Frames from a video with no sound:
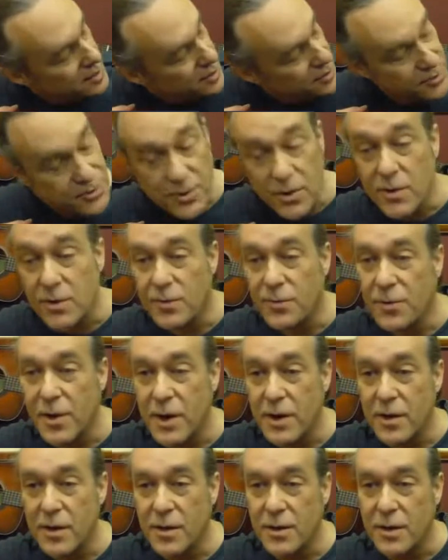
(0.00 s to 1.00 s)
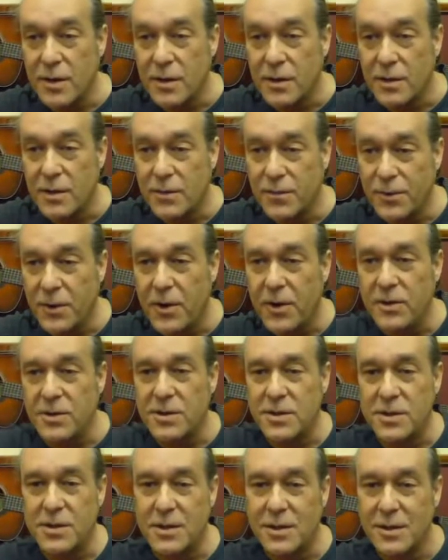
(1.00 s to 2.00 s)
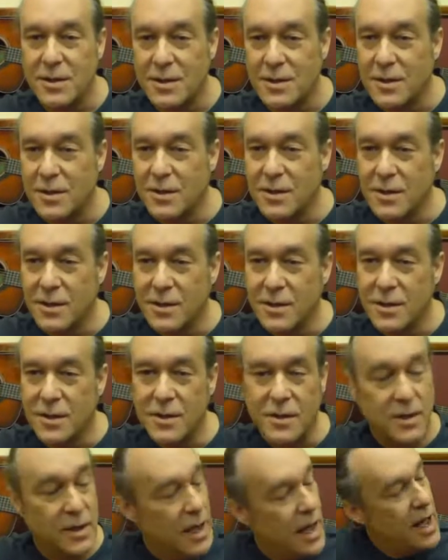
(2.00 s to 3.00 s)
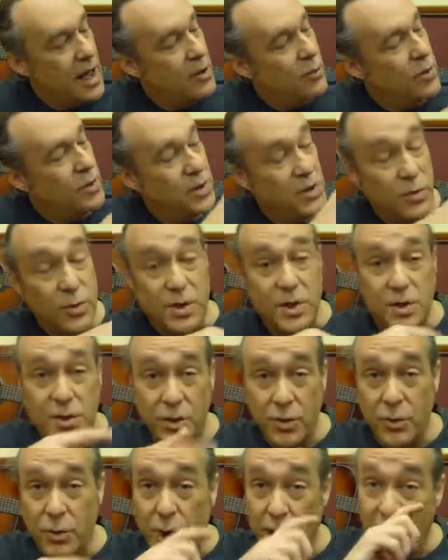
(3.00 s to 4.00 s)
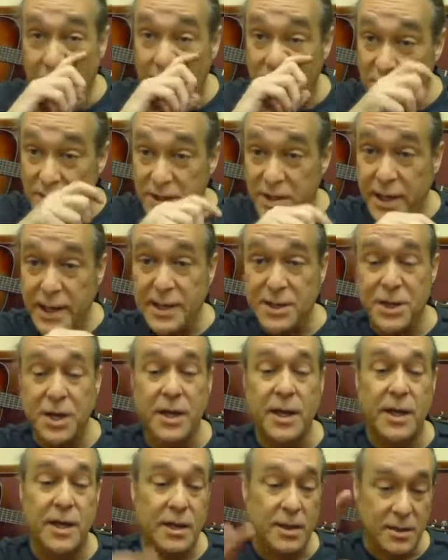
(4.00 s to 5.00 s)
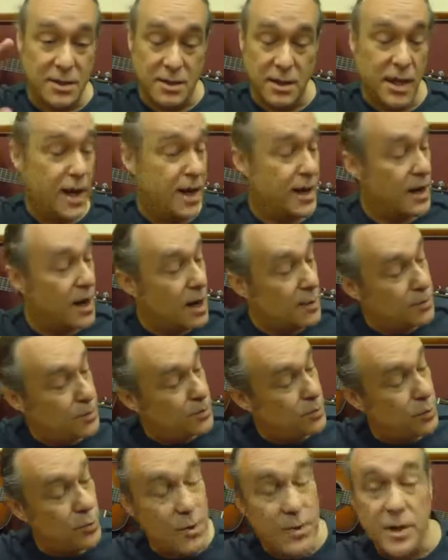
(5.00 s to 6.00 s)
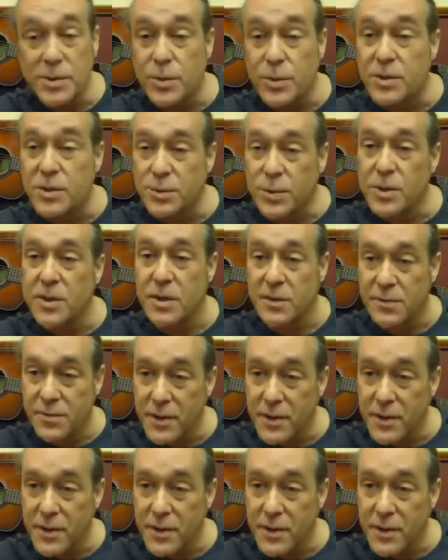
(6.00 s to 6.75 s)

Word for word: your mm-hmm. third fret of the first. Mm-hmm. And what you would do while I was teaching it is light up where they're supposed to put their